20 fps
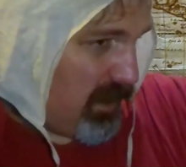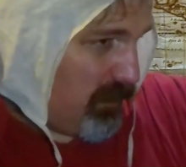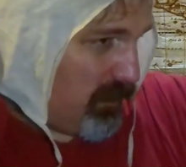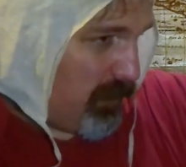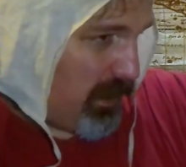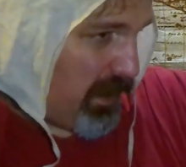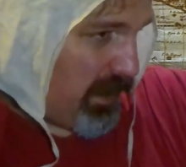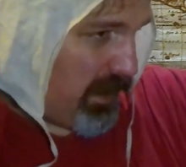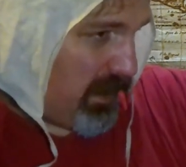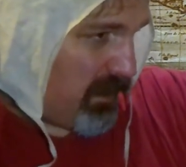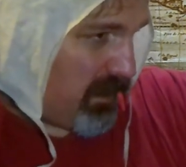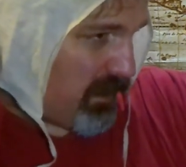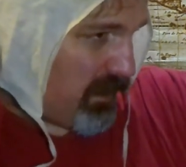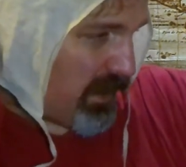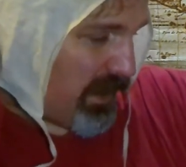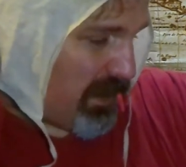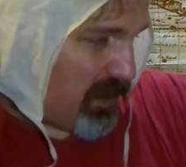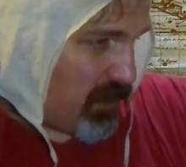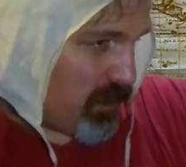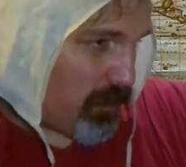but
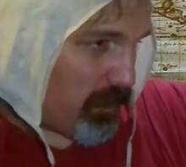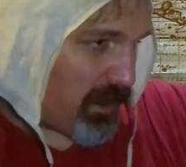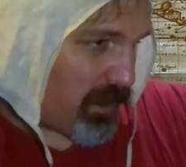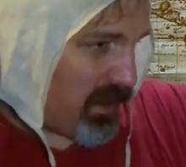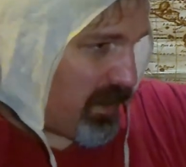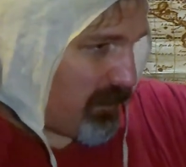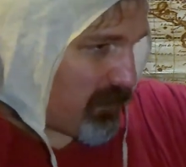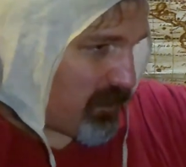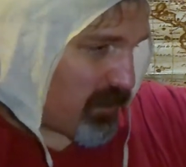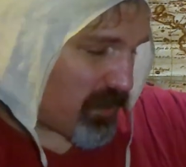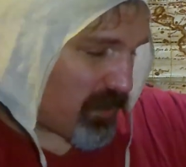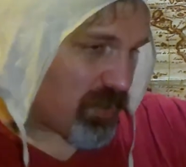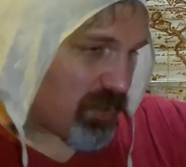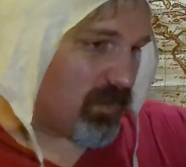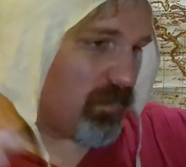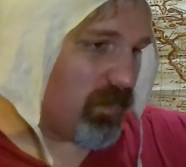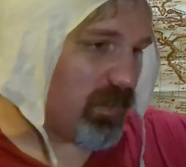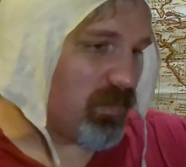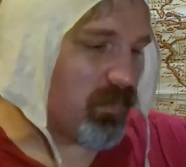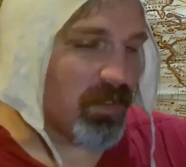I know plenty of
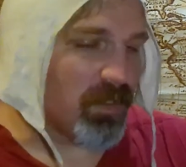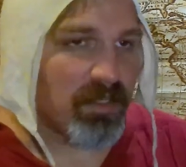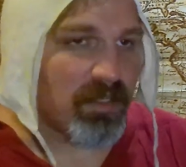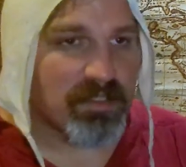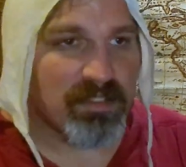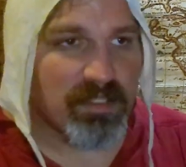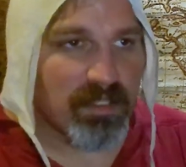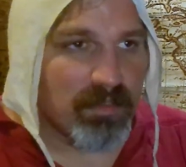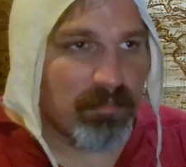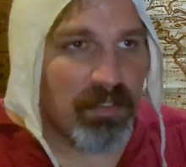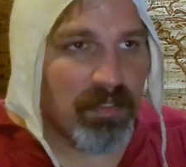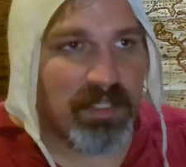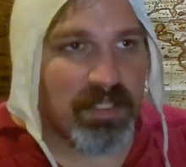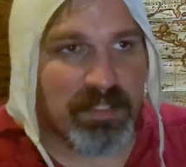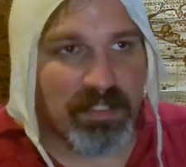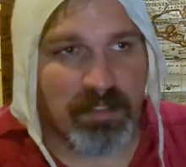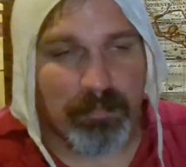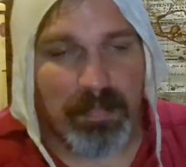traditional woodworkers that pull out their